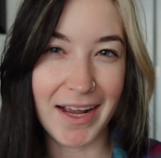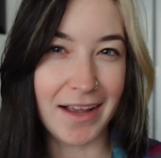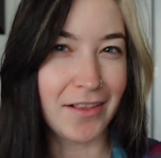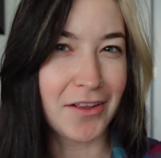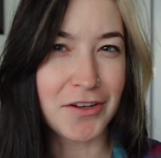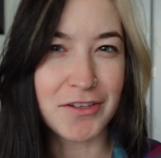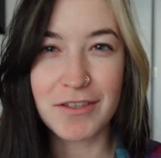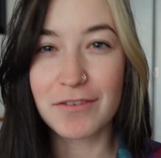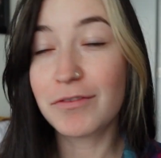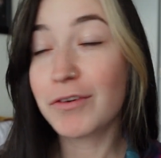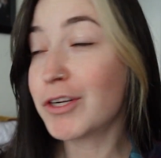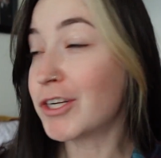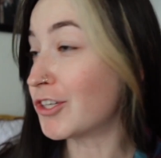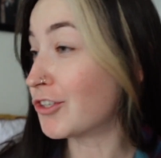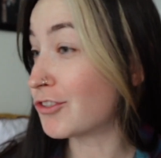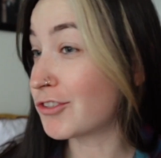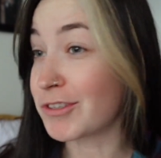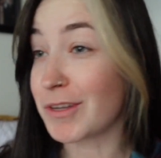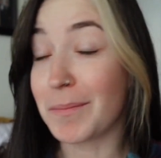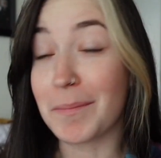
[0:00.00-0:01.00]
I lost the
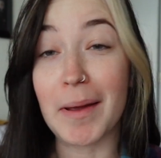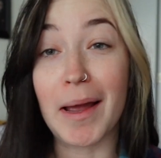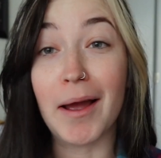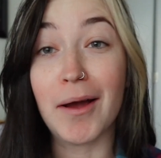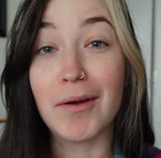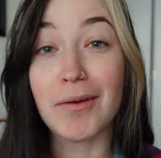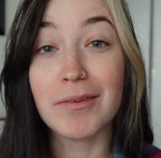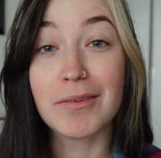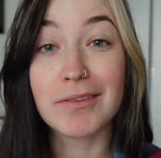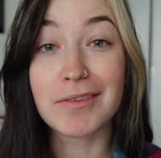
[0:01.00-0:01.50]
footage somehow.